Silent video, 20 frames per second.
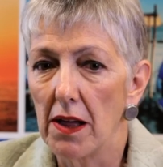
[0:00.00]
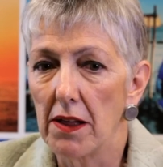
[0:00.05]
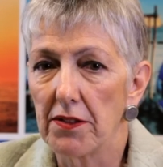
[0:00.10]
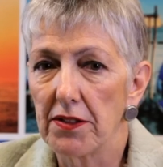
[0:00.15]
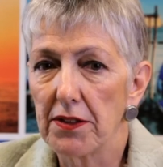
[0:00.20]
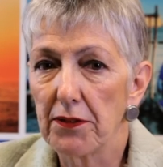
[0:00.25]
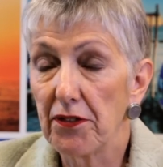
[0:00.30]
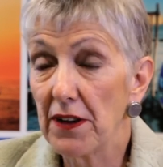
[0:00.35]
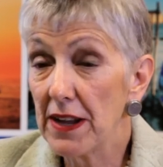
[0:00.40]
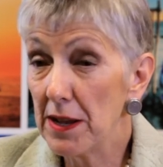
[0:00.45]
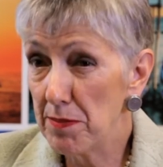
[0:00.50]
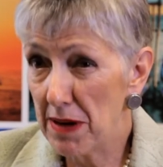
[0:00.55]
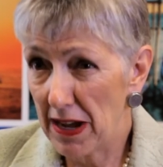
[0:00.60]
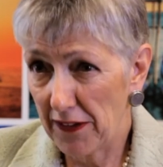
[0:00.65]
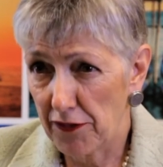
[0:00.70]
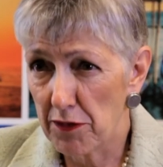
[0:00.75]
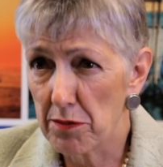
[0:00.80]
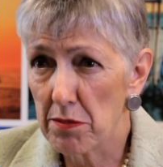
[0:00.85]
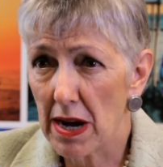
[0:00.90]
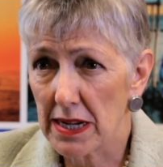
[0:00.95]
The
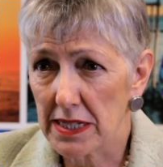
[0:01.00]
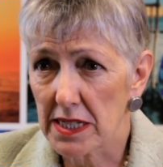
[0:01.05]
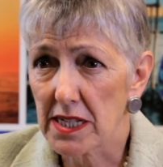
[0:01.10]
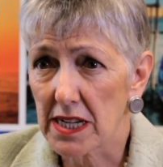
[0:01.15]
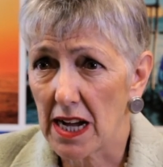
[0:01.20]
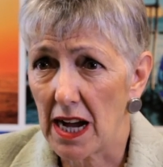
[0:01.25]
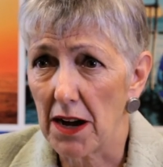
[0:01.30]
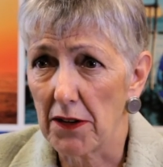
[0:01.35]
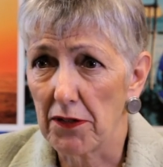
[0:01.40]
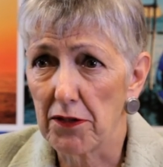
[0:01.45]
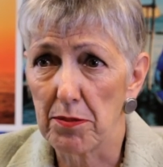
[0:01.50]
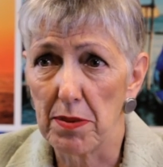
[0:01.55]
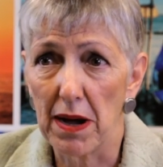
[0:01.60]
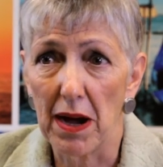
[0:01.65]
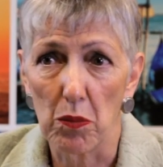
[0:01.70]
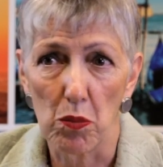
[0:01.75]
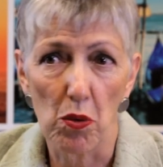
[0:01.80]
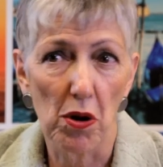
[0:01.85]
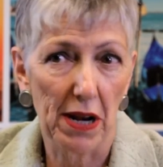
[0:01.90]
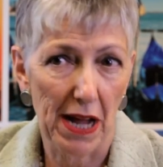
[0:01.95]
feedback from my staff
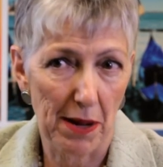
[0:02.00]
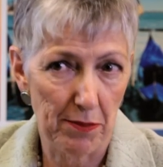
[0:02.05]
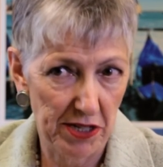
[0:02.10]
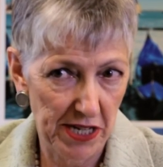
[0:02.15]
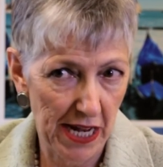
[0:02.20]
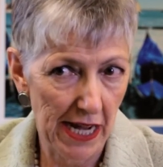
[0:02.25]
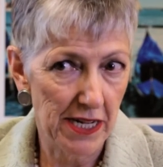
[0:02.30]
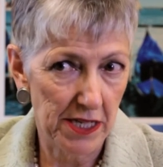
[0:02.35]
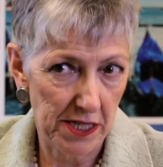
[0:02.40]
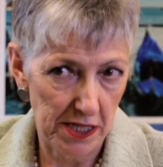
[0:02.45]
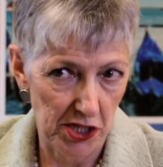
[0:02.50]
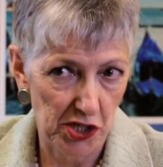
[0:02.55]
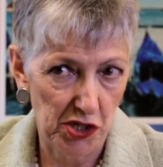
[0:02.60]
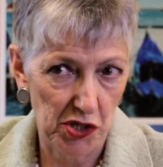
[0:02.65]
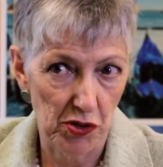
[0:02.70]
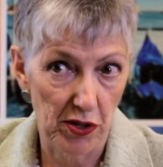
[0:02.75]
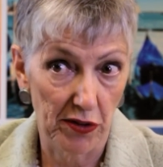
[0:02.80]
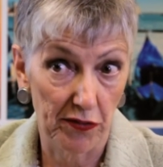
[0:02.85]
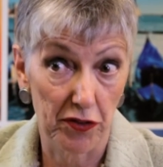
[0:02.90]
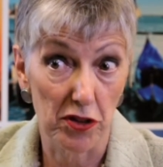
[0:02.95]
about what Amadeus is
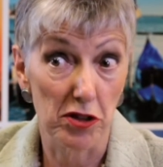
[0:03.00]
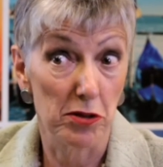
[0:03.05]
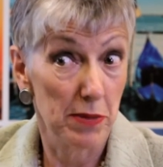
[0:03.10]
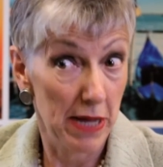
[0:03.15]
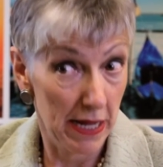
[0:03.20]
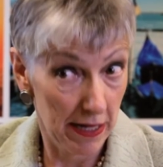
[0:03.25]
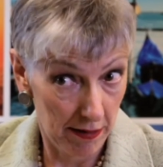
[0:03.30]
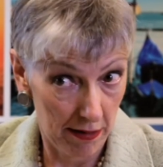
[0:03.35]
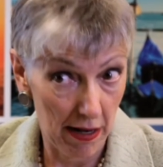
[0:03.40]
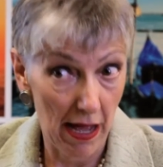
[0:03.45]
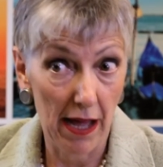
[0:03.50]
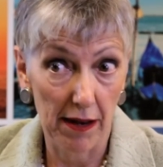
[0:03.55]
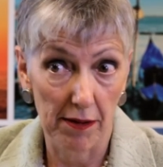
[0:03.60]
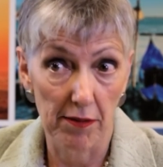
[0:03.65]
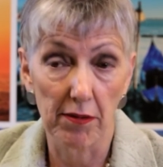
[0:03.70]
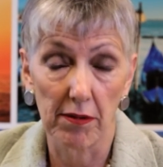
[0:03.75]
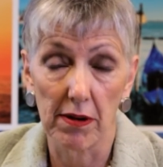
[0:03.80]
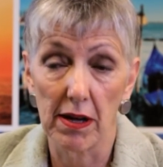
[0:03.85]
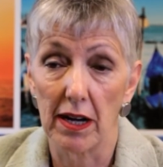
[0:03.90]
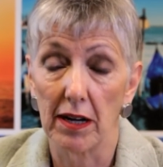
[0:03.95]
doing for them
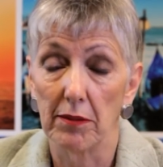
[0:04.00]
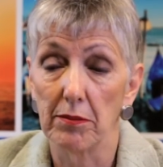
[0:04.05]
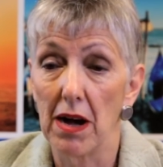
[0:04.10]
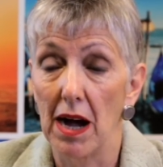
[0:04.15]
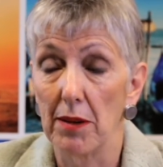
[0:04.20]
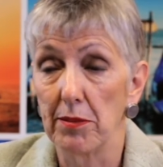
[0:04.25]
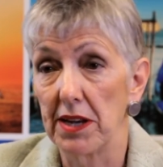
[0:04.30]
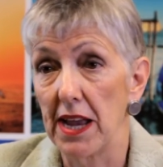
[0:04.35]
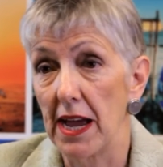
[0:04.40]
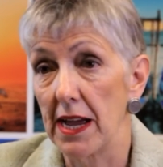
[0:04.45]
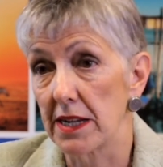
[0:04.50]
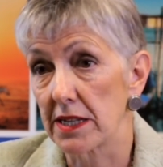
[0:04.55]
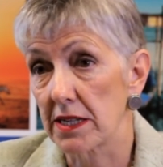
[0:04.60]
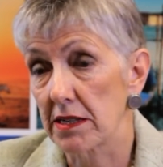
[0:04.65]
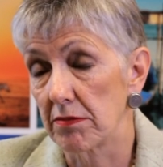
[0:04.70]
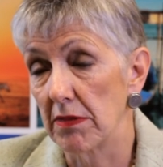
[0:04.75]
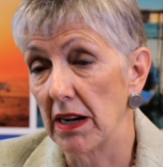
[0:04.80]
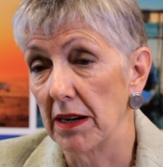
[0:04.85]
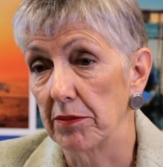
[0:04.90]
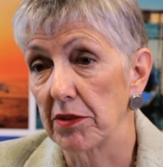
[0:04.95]
and
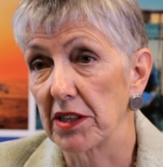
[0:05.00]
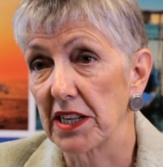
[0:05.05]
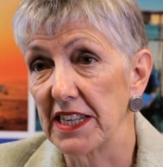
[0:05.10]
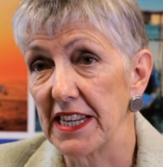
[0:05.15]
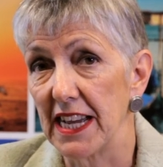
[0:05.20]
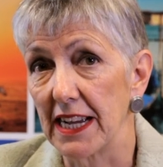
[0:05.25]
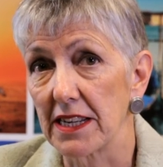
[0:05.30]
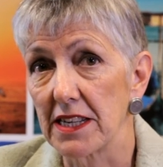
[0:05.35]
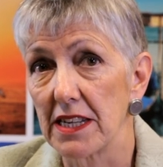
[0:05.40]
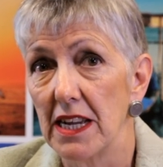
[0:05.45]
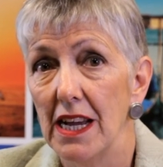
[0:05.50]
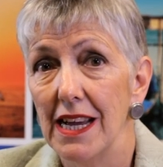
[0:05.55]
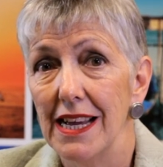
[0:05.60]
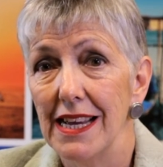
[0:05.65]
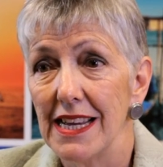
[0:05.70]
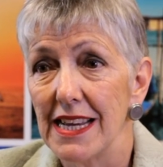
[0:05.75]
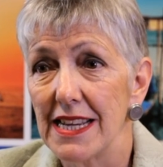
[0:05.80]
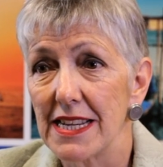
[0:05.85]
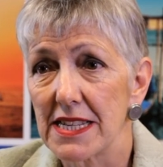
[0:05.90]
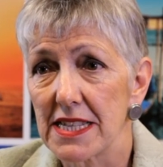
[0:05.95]
Amadeus Connect
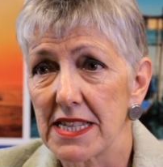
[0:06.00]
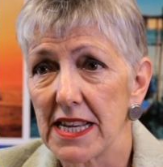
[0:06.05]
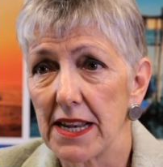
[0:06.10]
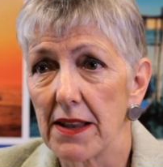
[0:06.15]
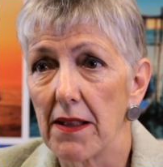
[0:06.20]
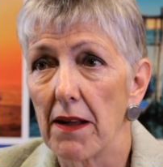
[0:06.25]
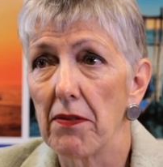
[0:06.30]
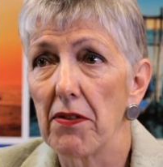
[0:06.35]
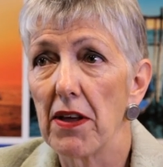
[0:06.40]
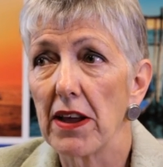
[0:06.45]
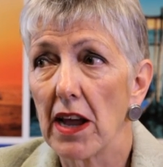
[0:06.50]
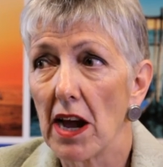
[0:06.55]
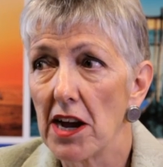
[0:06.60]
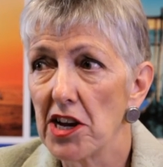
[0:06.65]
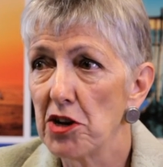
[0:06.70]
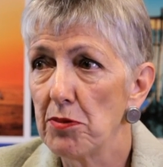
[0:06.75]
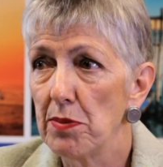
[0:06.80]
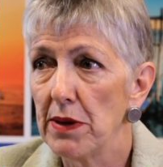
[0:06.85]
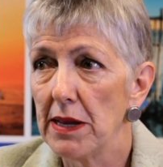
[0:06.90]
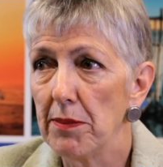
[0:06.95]
is that they're
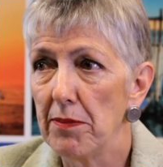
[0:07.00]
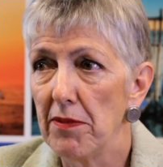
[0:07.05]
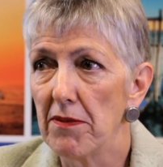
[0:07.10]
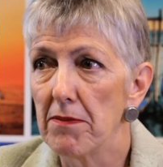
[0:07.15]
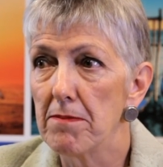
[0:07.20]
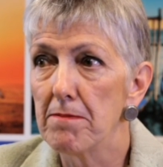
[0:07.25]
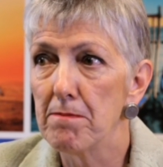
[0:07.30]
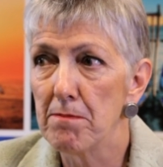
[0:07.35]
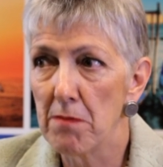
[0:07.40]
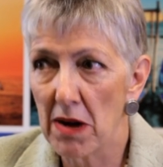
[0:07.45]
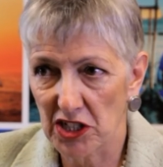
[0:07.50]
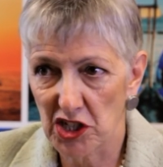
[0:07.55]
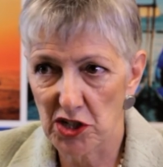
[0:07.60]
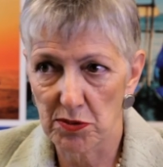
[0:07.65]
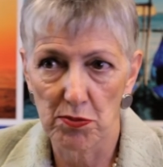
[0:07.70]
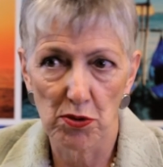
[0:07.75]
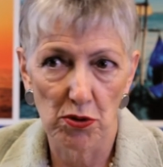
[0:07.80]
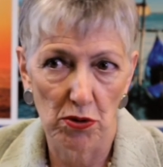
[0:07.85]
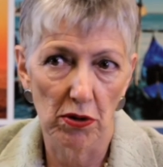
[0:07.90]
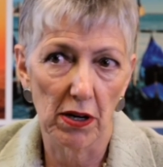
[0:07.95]
going to be
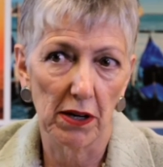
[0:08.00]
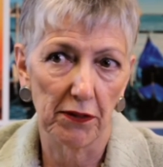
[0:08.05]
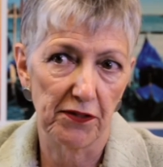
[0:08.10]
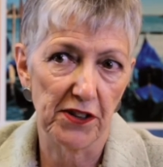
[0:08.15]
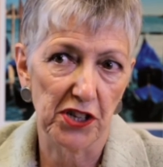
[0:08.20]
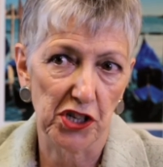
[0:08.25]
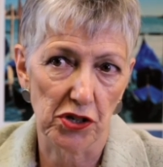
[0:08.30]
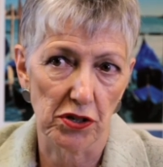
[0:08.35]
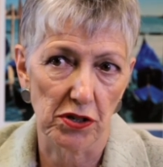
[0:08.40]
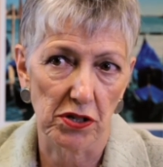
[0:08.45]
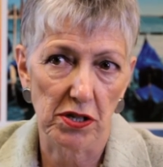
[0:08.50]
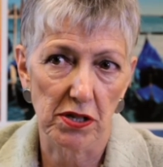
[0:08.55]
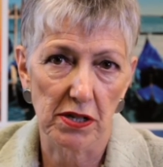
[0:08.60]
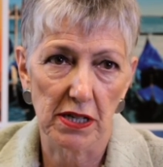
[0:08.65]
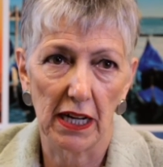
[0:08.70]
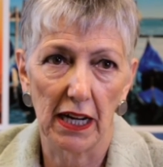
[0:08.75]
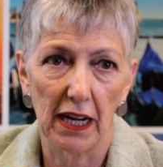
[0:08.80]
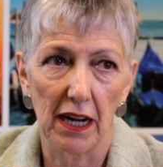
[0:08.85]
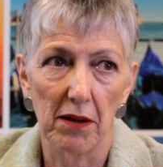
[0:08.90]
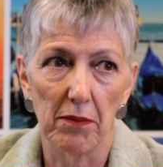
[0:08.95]
much more efficient.
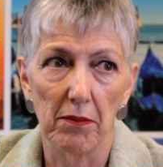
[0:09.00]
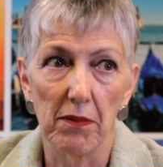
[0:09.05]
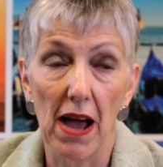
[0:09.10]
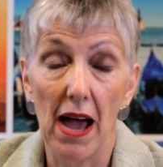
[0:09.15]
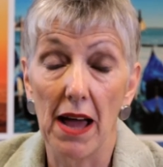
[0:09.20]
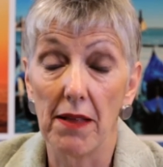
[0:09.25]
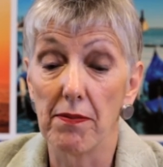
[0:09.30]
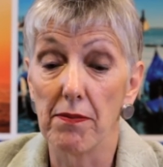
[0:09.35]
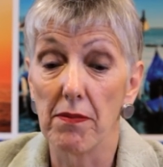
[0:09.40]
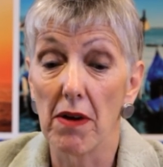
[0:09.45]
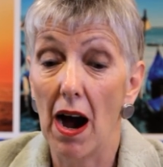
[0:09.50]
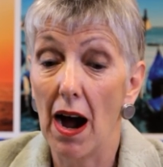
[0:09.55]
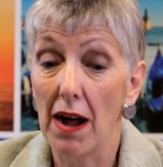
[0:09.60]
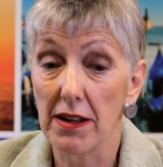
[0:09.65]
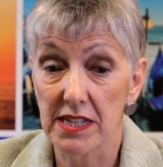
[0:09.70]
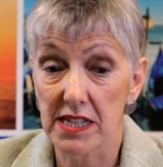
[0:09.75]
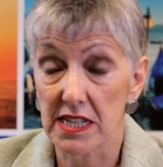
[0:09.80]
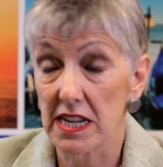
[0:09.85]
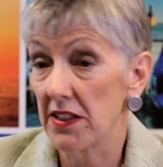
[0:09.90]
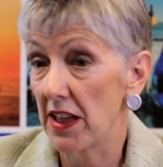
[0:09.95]
And
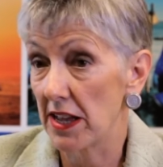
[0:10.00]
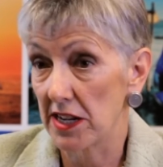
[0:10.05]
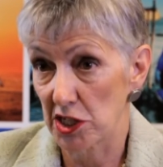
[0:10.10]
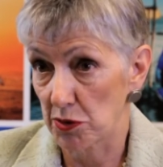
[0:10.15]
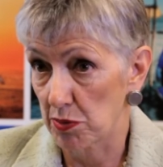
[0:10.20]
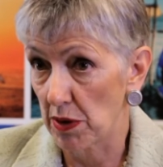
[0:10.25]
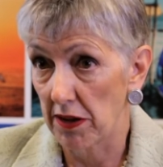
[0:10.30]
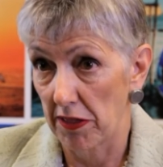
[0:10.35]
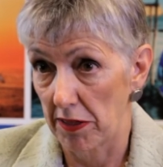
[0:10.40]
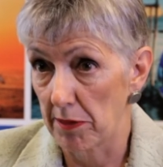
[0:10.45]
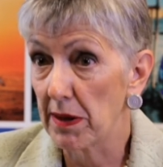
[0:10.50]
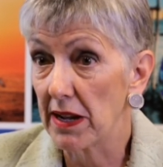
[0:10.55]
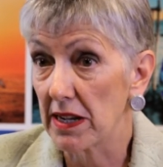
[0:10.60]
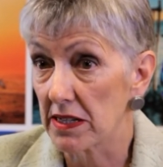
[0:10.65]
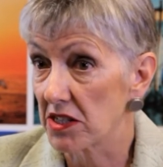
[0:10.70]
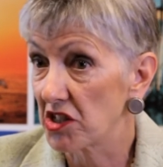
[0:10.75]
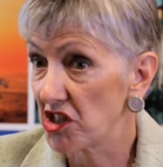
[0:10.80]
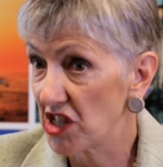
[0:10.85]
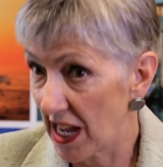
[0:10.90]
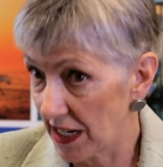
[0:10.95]
I see that as one of the
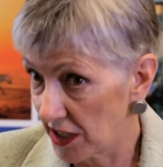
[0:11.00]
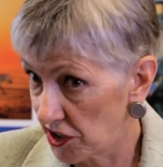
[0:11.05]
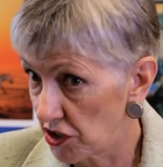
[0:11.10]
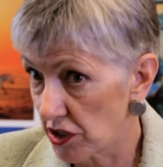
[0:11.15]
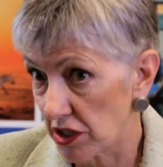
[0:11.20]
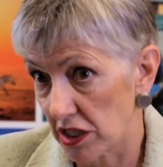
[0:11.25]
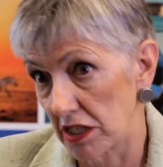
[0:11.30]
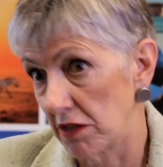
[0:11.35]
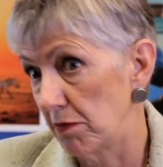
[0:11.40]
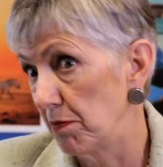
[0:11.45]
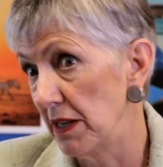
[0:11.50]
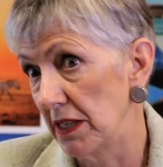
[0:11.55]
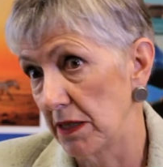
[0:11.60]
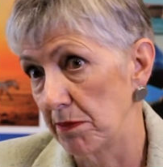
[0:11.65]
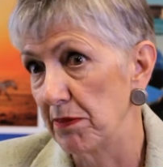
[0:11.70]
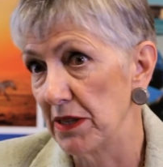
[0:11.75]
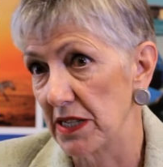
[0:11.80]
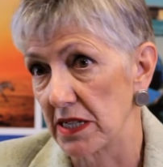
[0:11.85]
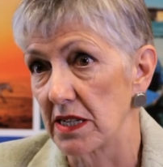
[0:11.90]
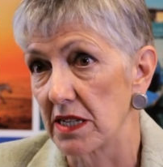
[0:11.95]
biggest challenges as
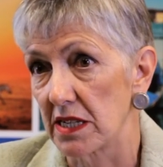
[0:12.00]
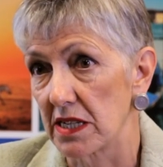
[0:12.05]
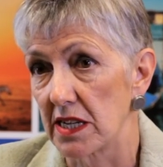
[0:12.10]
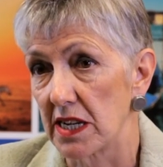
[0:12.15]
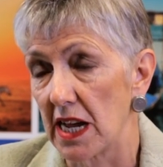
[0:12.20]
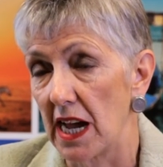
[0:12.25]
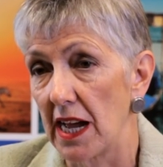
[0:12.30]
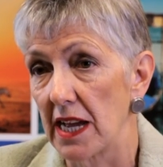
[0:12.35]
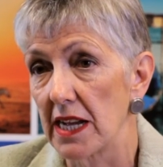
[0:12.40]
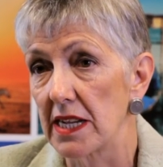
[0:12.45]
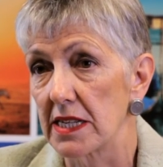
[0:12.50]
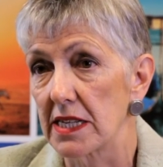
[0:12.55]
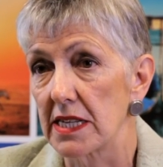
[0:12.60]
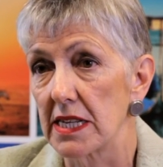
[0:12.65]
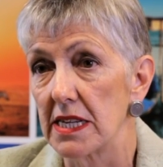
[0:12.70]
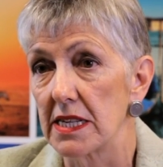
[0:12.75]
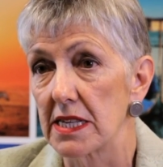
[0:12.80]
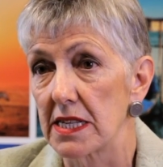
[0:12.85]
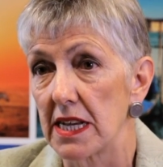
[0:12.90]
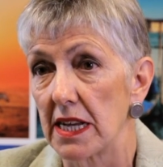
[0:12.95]
business today,
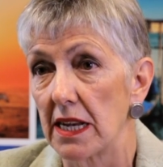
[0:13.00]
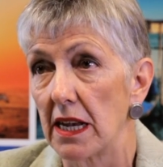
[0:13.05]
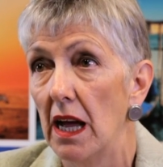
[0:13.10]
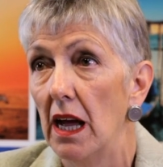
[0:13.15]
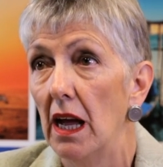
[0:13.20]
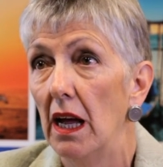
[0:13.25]
is that